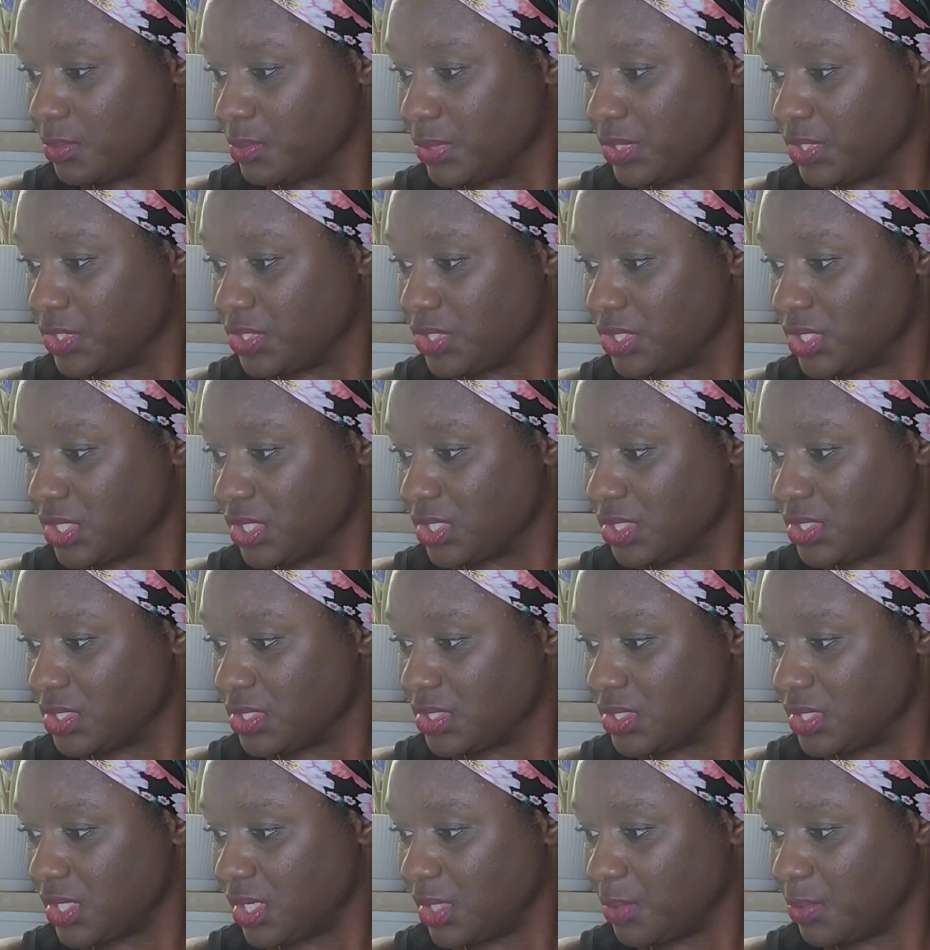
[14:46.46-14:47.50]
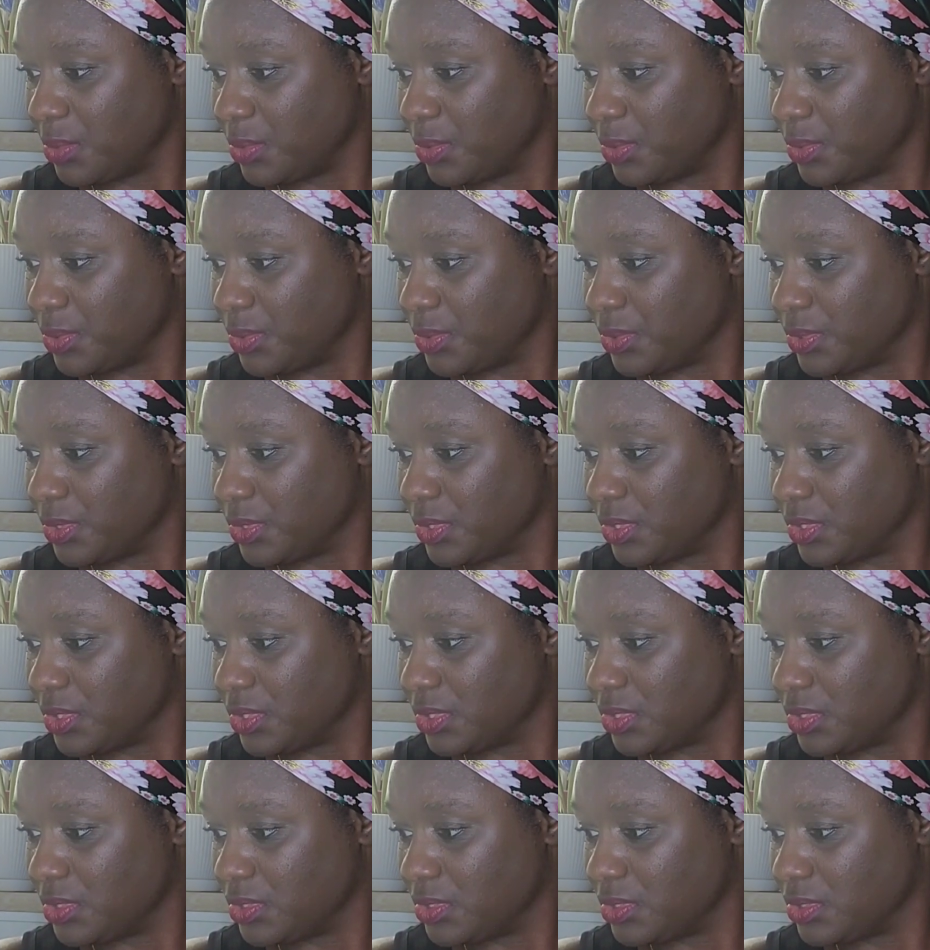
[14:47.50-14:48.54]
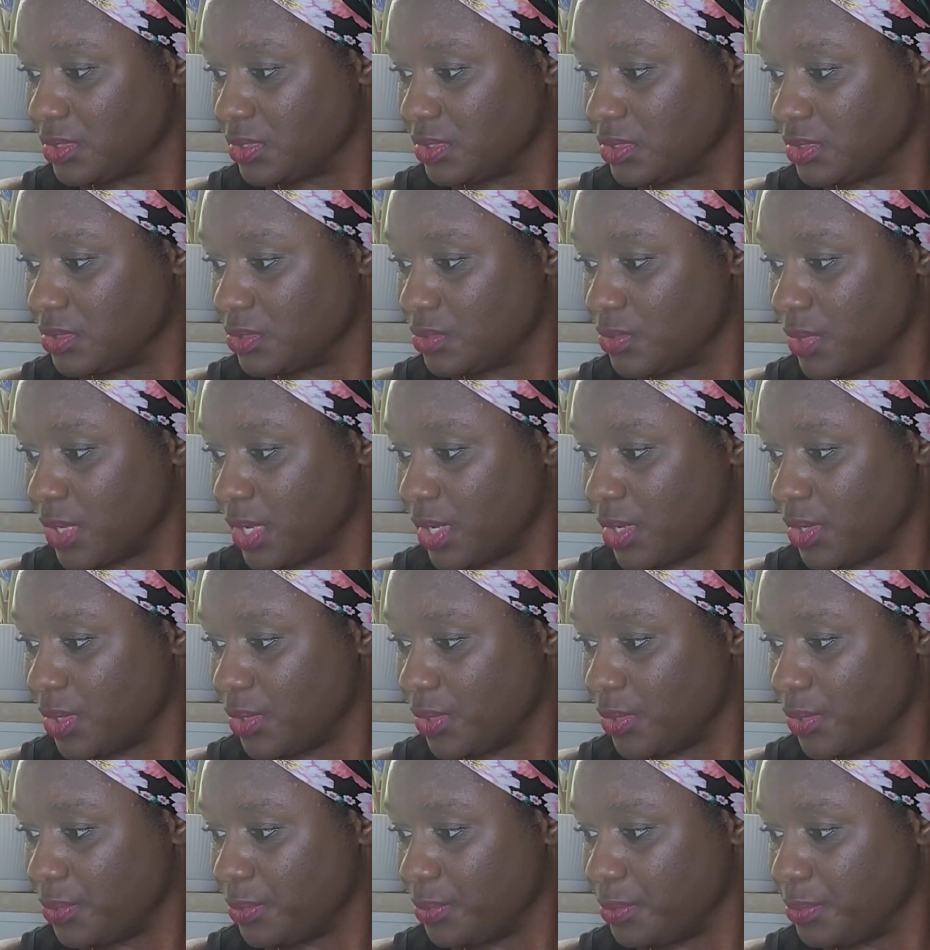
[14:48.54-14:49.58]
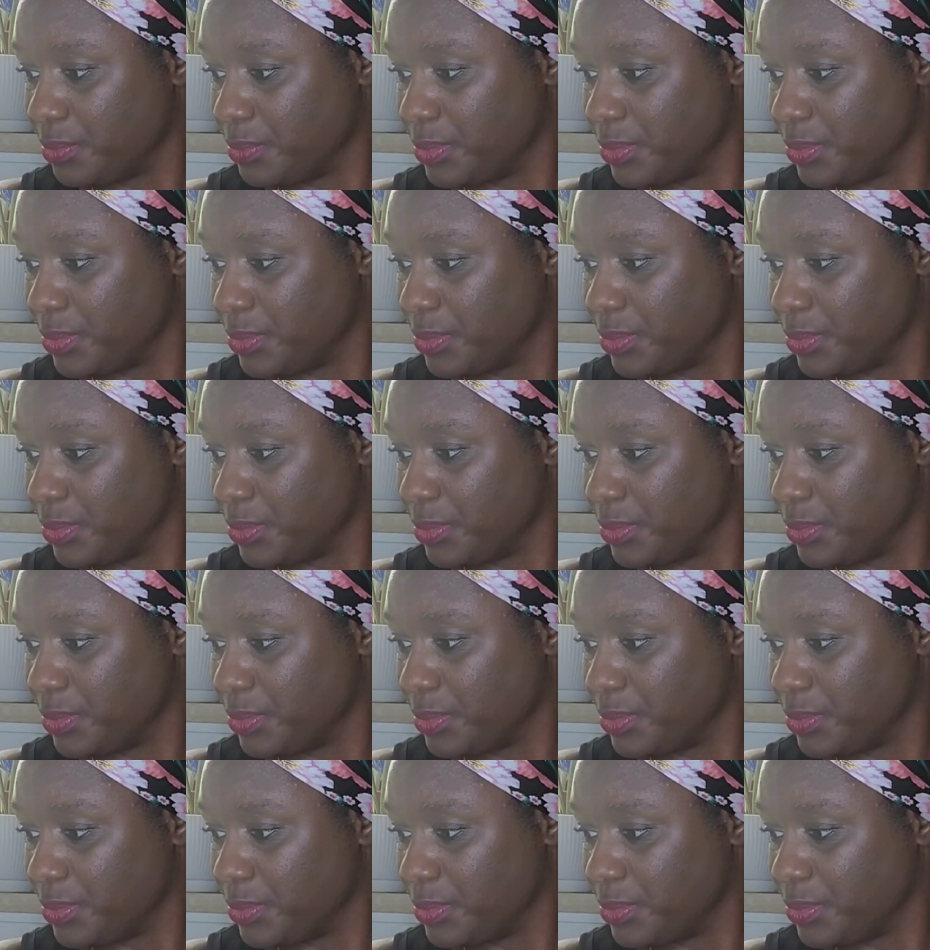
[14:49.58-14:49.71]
Push against the table while